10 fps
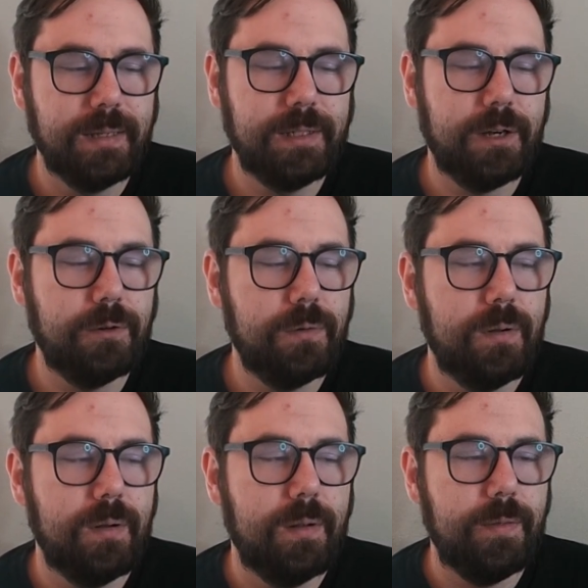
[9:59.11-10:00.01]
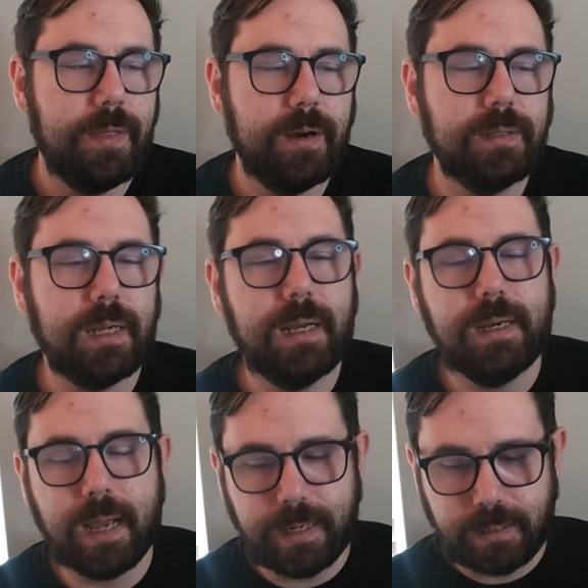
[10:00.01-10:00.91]
So there's a
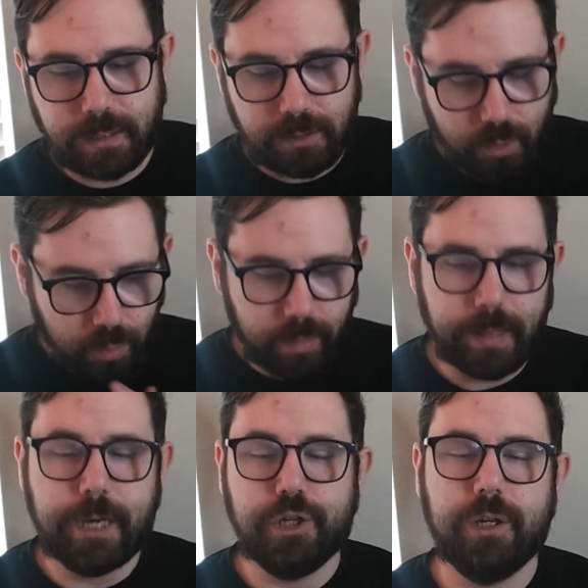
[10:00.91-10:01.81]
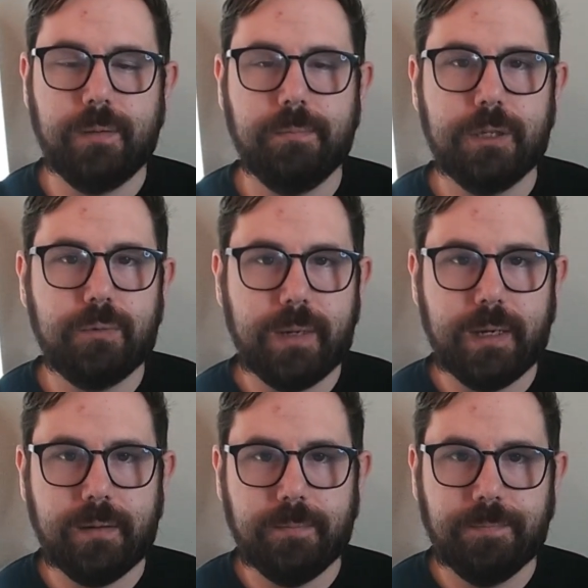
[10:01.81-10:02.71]
nice correlation
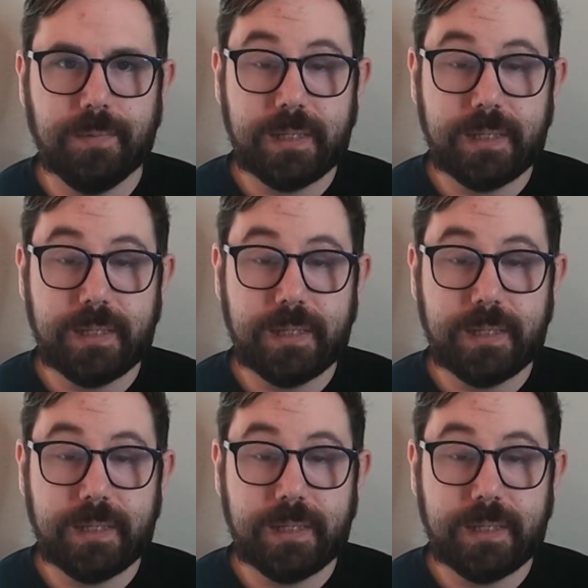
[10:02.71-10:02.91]
between